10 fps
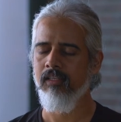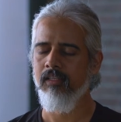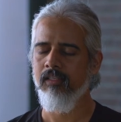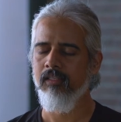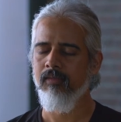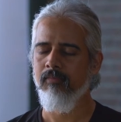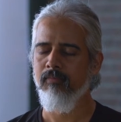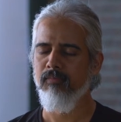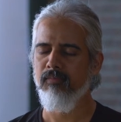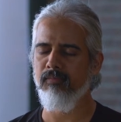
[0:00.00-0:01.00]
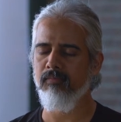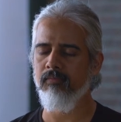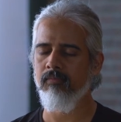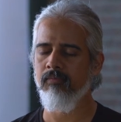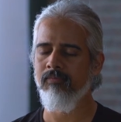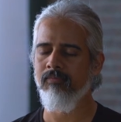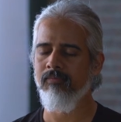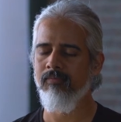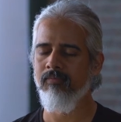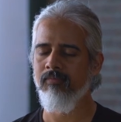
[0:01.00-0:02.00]

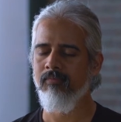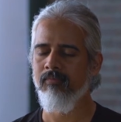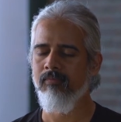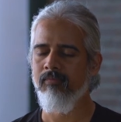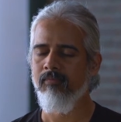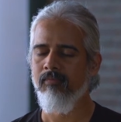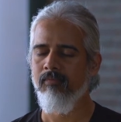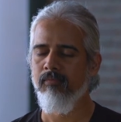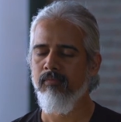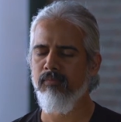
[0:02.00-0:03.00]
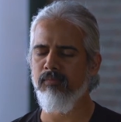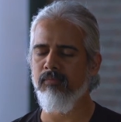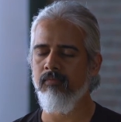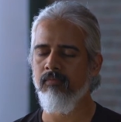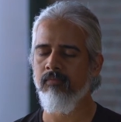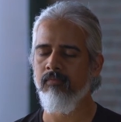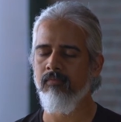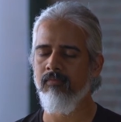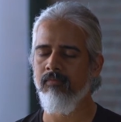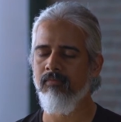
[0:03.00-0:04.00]

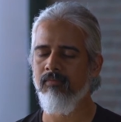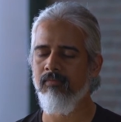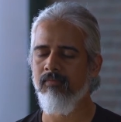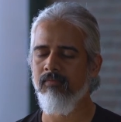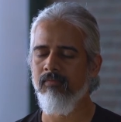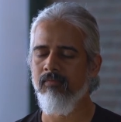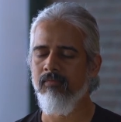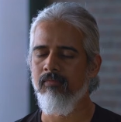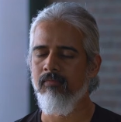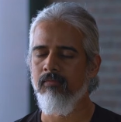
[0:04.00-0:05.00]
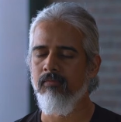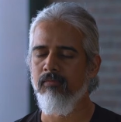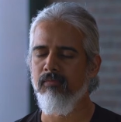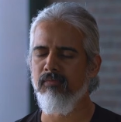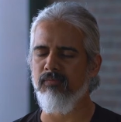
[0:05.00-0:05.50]
Nothing is said.